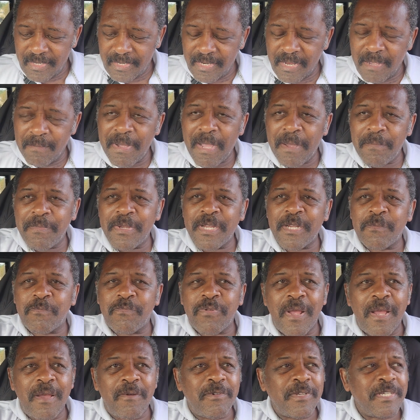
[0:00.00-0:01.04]
Now, my bigger
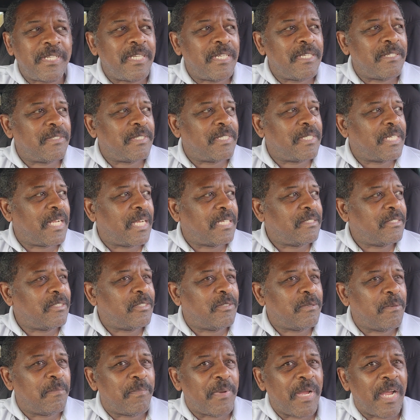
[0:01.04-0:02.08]
problem with them is that I used
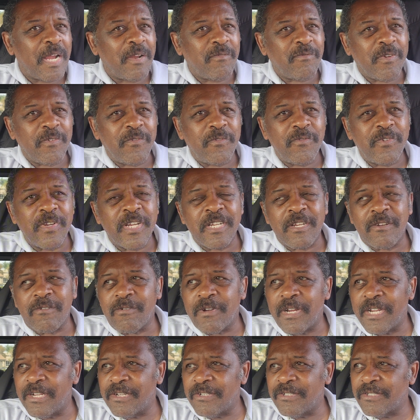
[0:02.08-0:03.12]
to buy
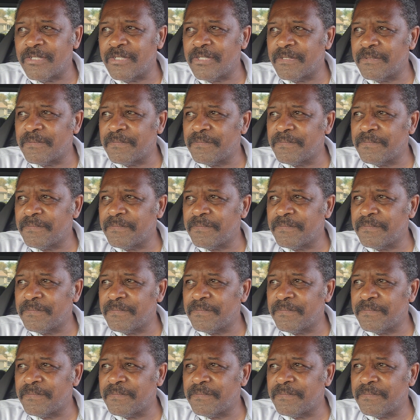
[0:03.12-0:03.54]
refrigerators.